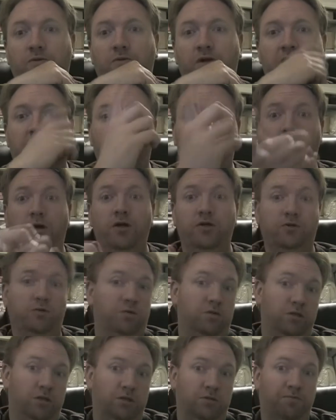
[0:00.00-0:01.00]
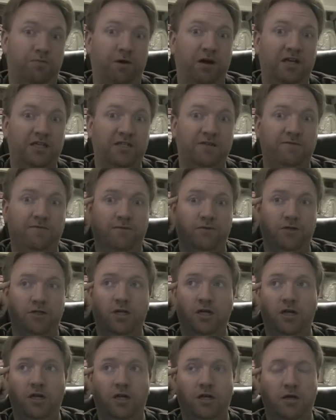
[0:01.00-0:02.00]
right cross, which is surprising for
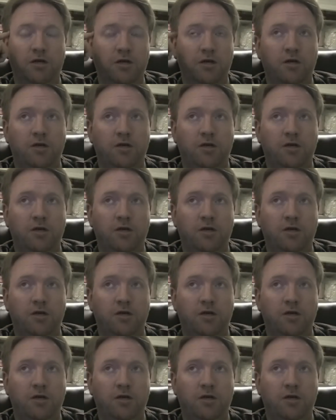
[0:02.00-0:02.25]
Jenny,